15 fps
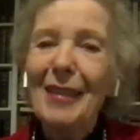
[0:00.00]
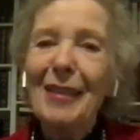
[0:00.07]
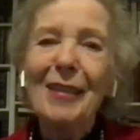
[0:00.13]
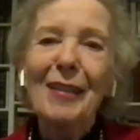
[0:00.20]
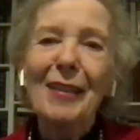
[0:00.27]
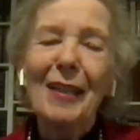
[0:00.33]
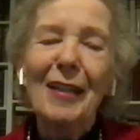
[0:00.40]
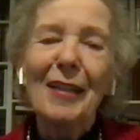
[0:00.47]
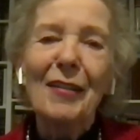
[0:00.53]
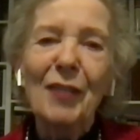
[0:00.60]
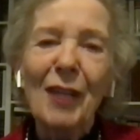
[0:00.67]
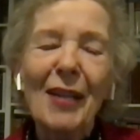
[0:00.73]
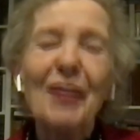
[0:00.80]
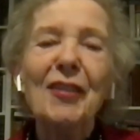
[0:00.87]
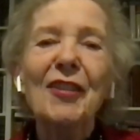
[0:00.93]
really
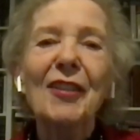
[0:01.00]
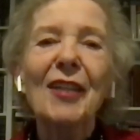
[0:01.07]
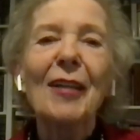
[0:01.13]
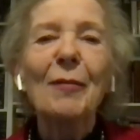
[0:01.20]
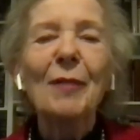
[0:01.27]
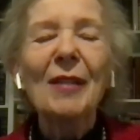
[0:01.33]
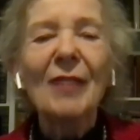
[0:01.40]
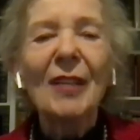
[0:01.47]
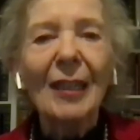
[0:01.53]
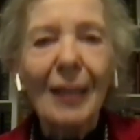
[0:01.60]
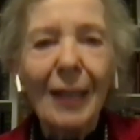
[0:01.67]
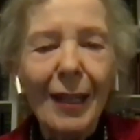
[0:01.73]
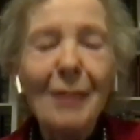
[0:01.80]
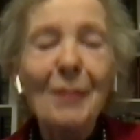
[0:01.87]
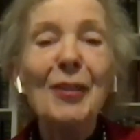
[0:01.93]
trying to say
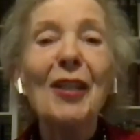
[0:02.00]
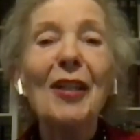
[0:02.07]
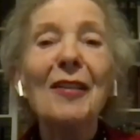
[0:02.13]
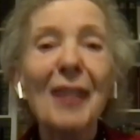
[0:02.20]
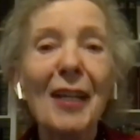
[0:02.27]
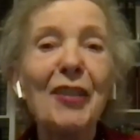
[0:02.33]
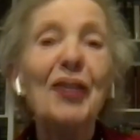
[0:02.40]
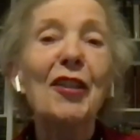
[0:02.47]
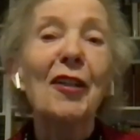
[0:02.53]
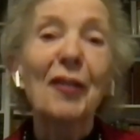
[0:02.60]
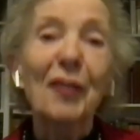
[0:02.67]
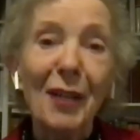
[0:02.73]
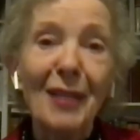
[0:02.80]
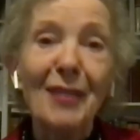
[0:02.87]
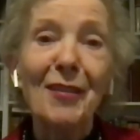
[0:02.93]
we have a climate and
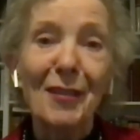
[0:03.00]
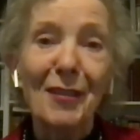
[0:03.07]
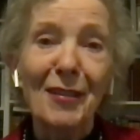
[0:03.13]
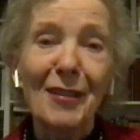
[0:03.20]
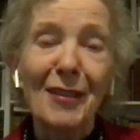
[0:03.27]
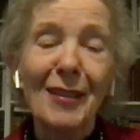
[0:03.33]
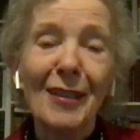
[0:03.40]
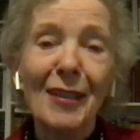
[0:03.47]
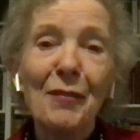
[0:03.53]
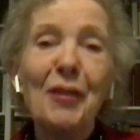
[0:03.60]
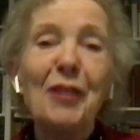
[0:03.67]
nature crisis,